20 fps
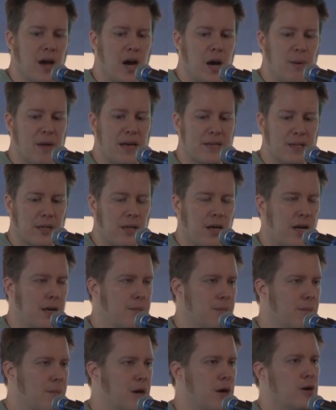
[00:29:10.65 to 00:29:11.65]
it has a
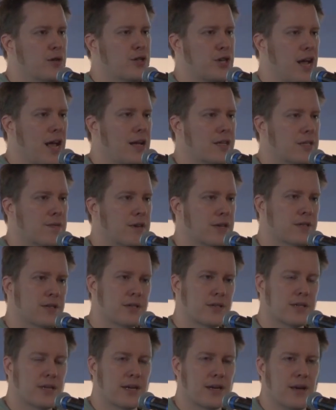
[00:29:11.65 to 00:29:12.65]
lot better chance of
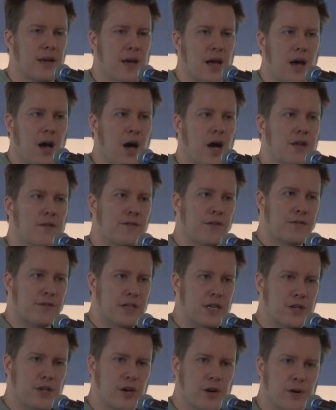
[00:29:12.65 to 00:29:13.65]
existing in
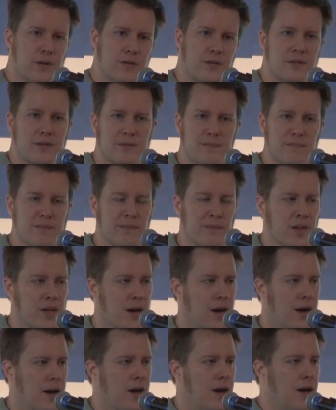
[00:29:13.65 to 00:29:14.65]
15 years
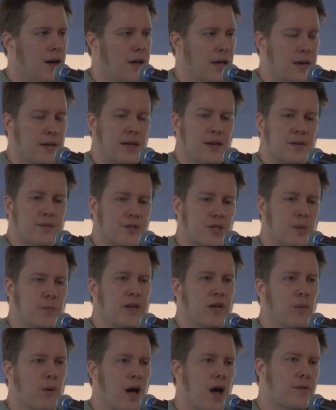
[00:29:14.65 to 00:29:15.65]
and it's still
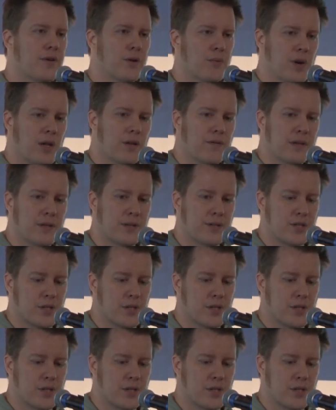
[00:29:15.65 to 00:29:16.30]
being around and relevant.